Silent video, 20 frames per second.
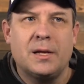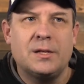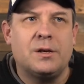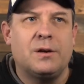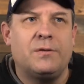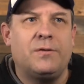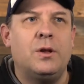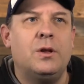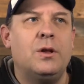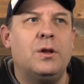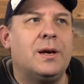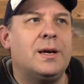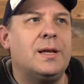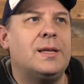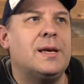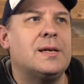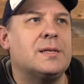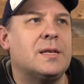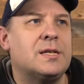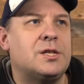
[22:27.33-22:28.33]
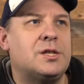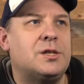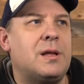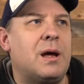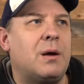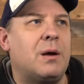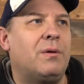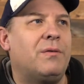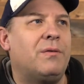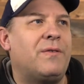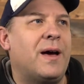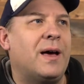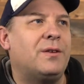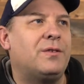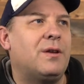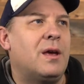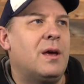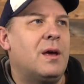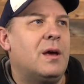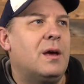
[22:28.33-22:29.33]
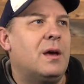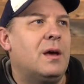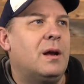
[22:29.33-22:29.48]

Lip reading: And so if you look at this, let's do that real fast.